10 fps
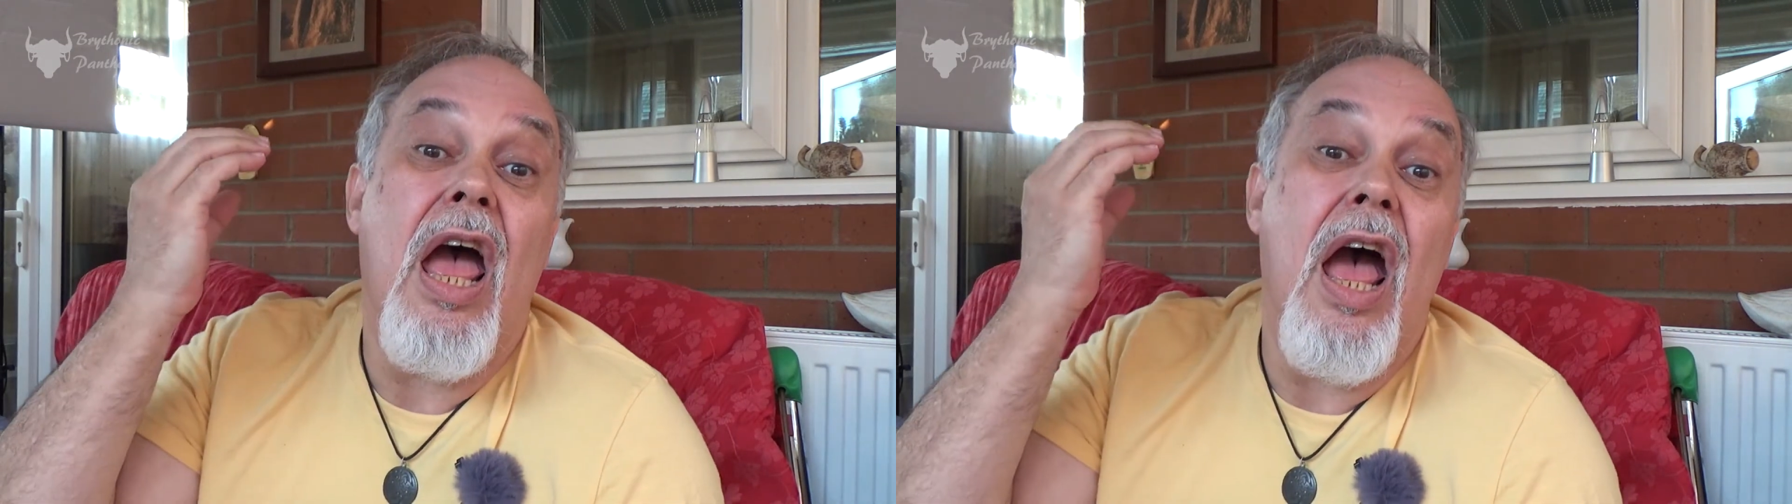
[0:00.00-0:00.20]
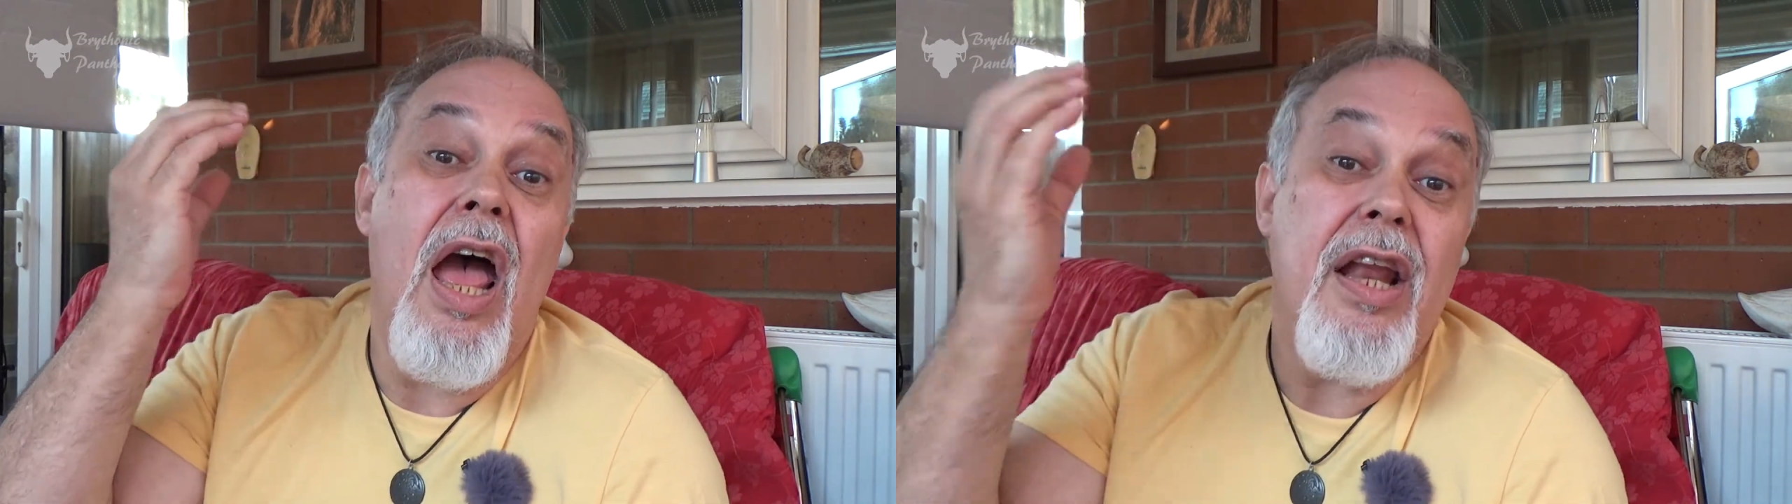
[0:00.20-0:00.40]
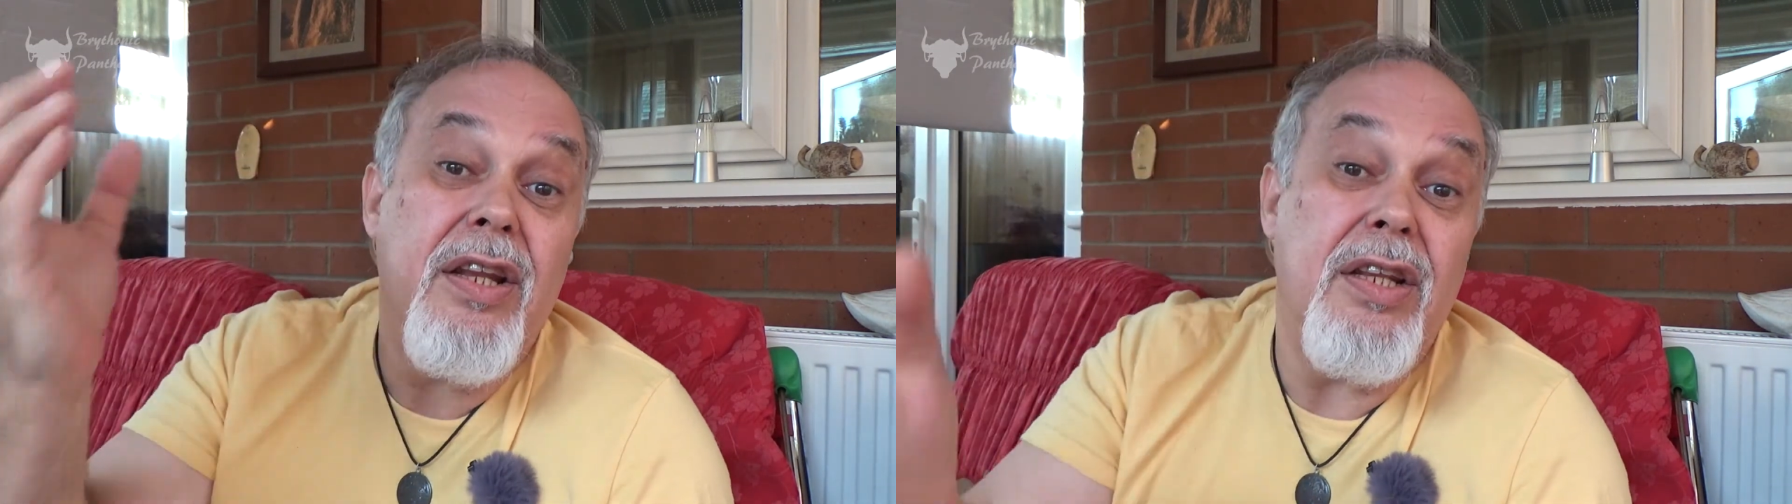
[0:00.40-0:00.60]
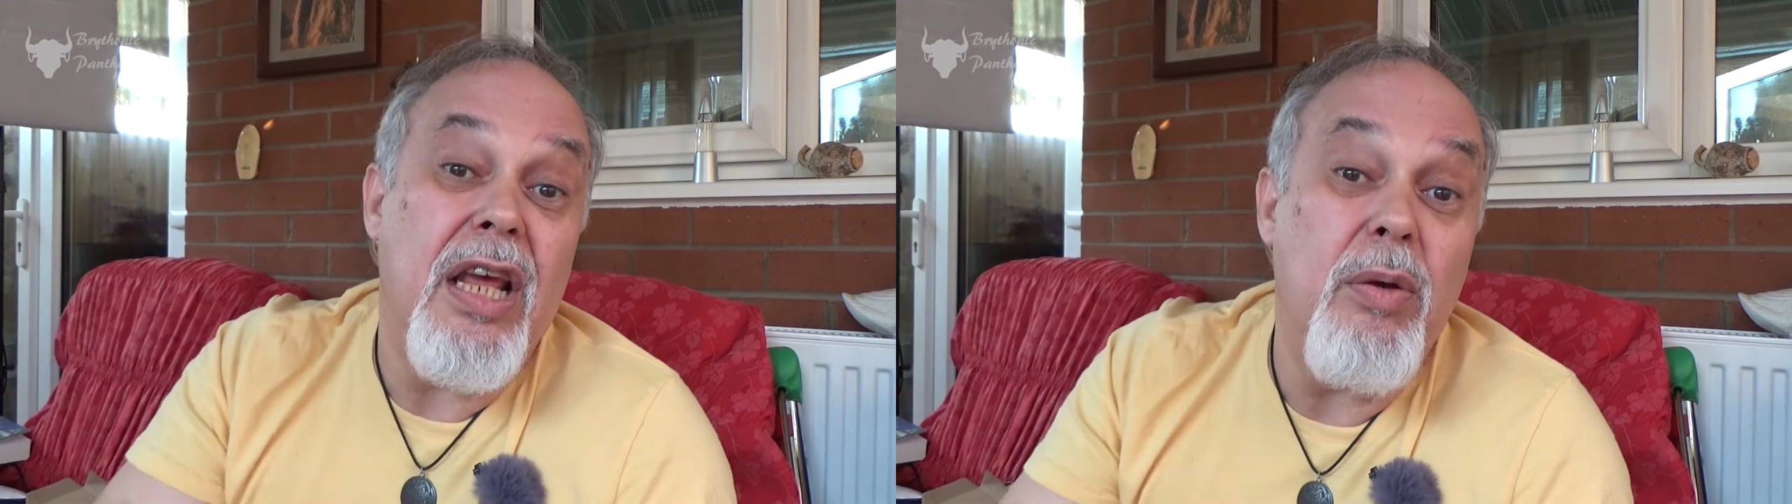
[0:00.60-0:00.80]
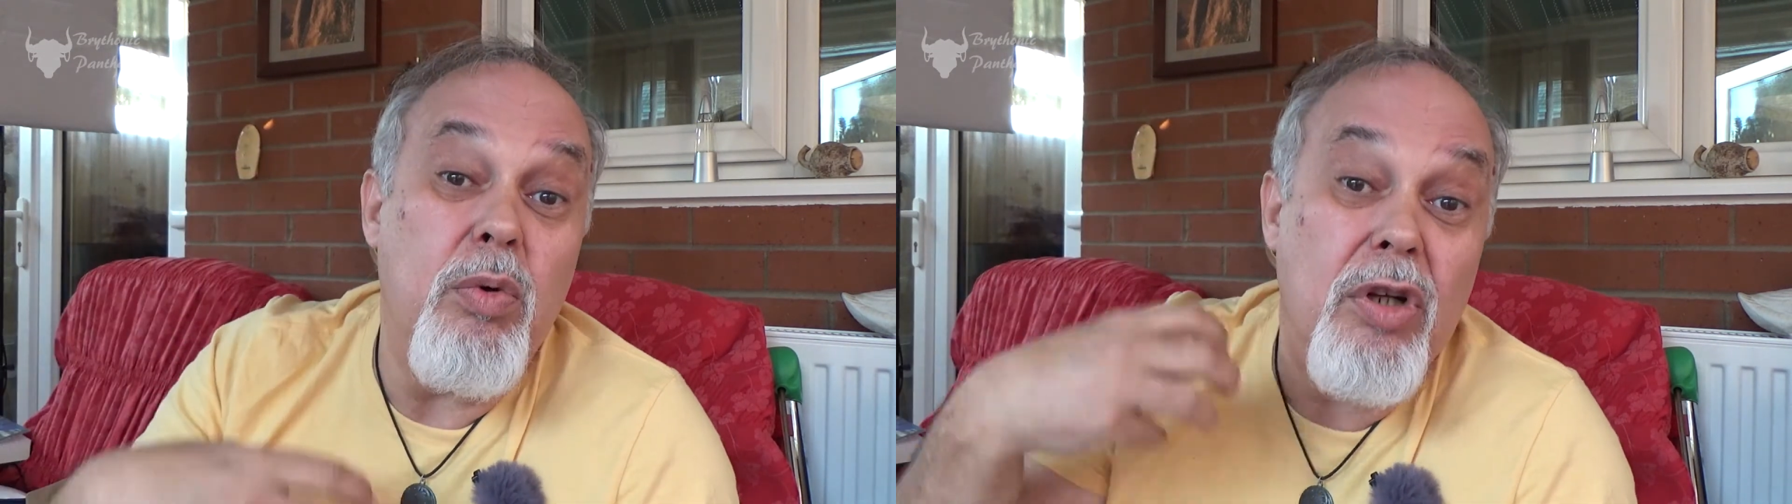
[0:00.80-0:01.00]
and
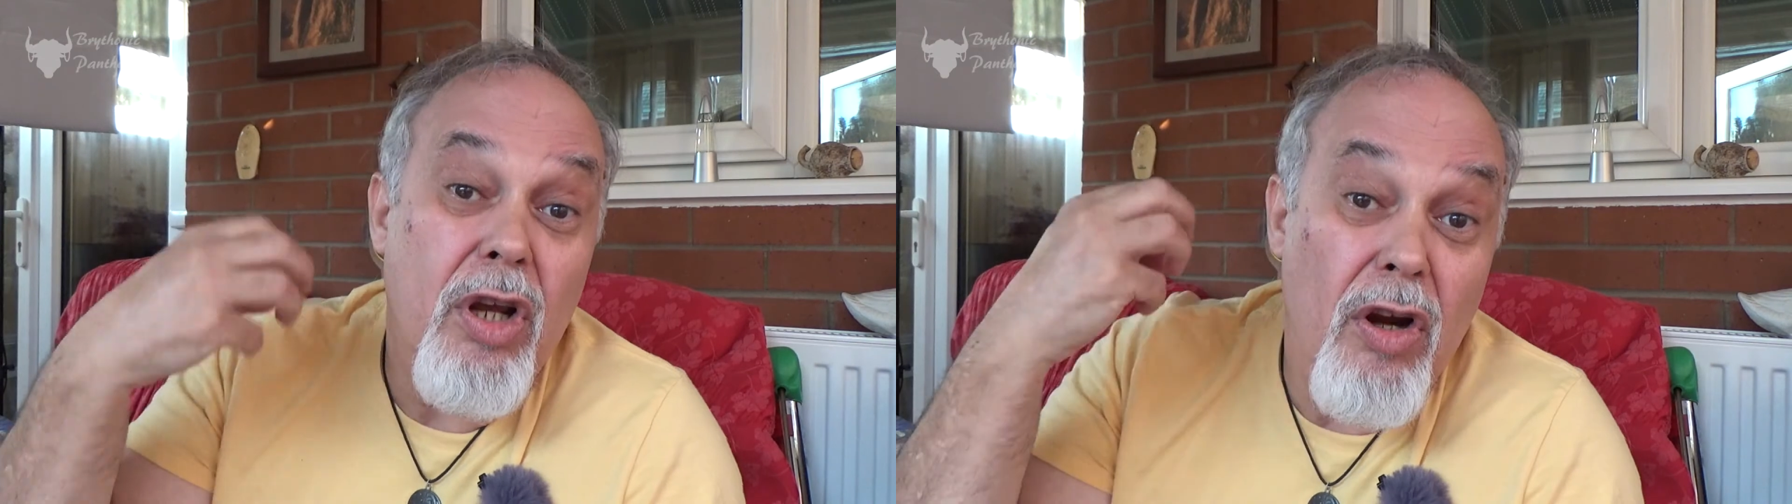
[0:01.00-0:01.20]
they would